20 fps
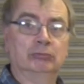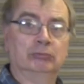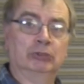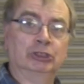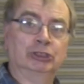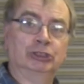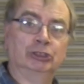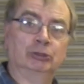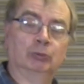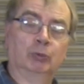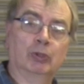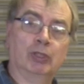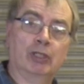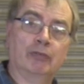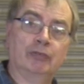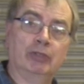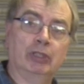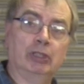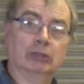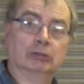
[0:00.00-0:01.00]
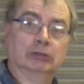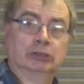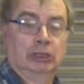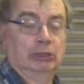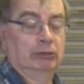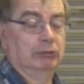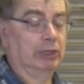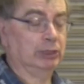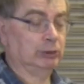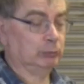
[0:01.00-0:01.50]
this is what I've got,
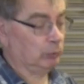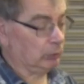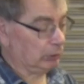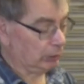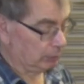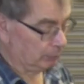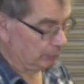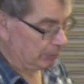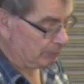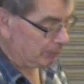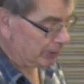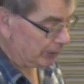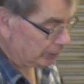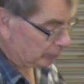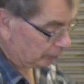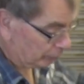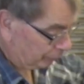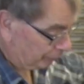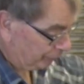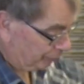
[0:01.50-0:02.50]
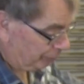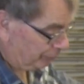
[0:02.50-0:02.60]
so that's what it will be made of.